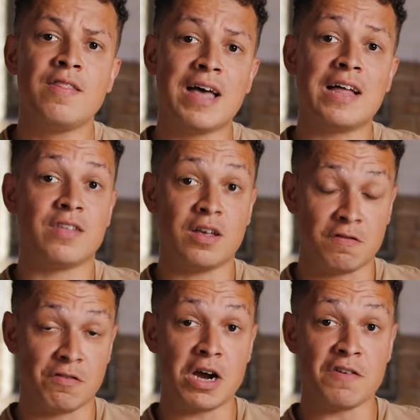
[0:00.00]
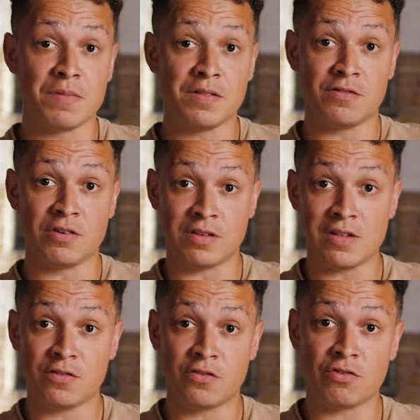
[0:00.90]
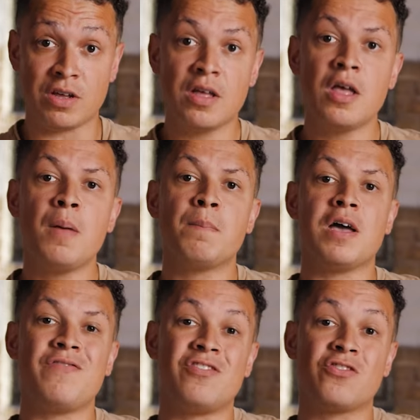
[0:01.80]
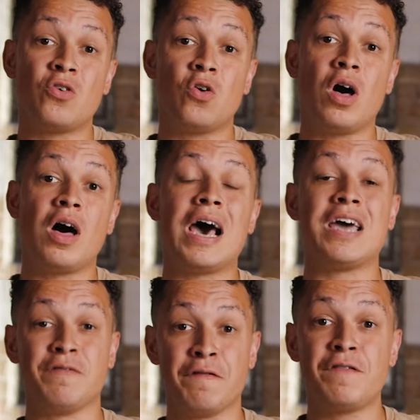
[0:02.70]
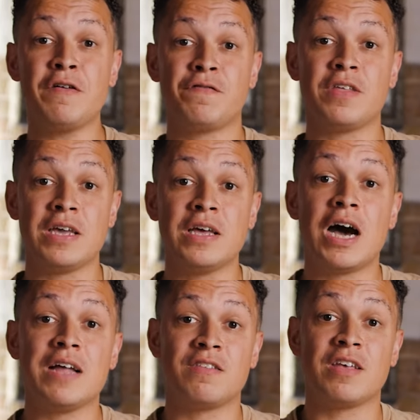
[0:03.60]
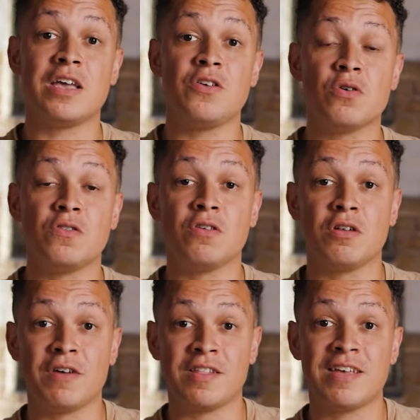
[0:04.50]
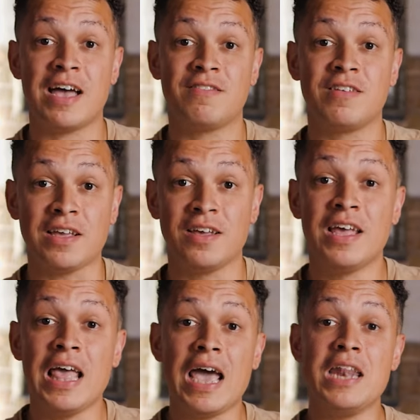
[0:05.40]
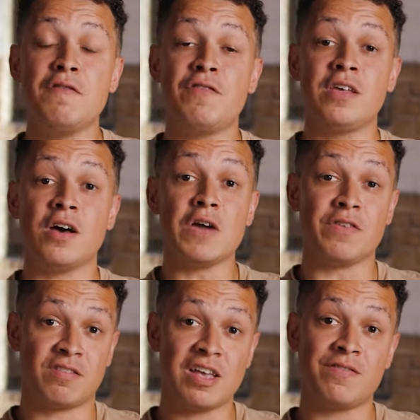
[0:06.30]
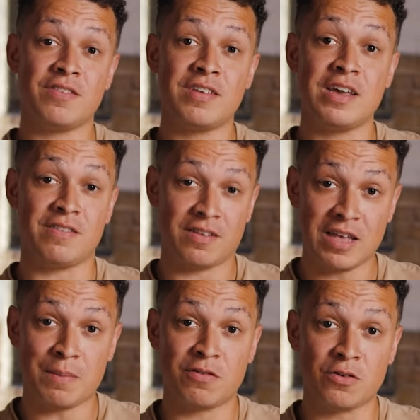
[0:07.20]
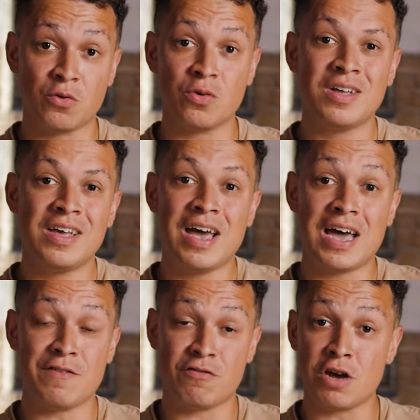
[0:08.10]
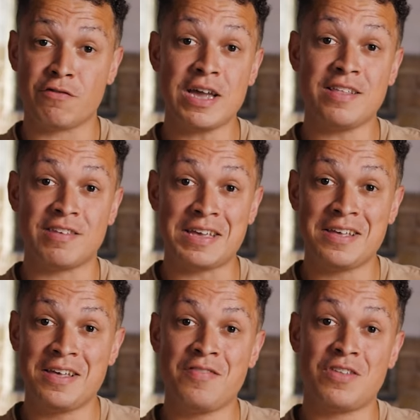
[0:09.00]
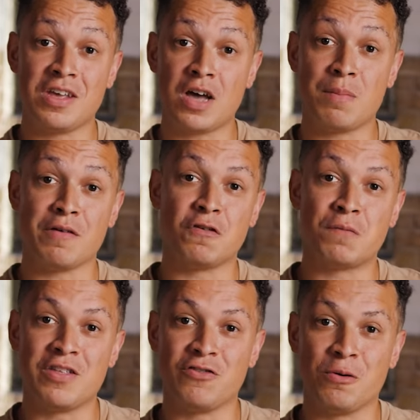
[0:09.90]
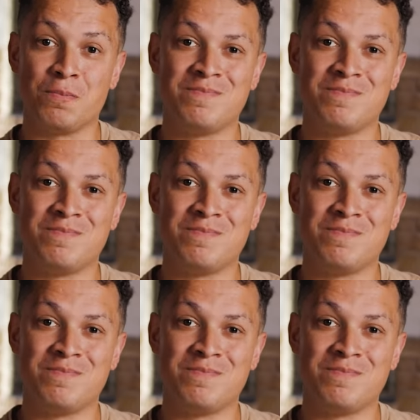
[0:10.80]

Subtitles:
That does vary from industry to industry, but if you score higher than 50, I'd say you are doing fantastic. Anything over 70 is exceptional, and if you're over 80, then you're coming for my job.